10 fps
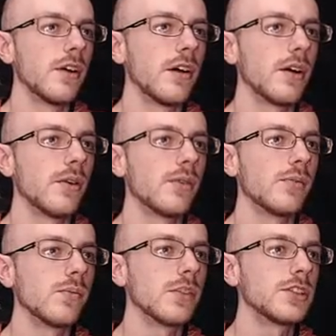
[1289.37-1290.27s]
Uh,
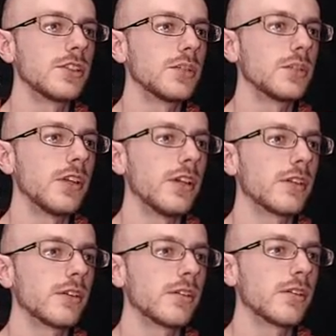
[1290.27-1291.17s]
what's his H P
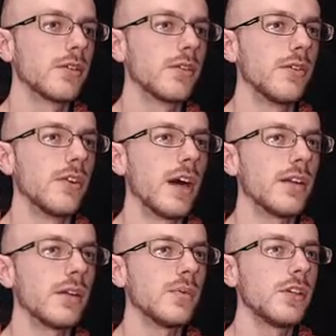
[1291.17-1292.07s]
like?
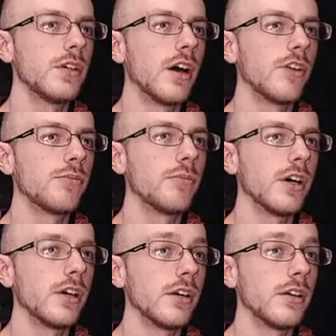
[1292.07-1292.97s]
Not low enough,
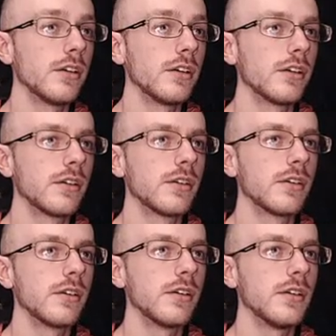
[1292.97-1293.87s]
but
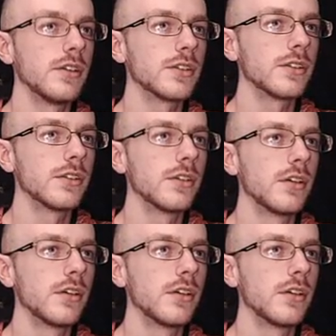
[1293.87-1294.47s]
is it?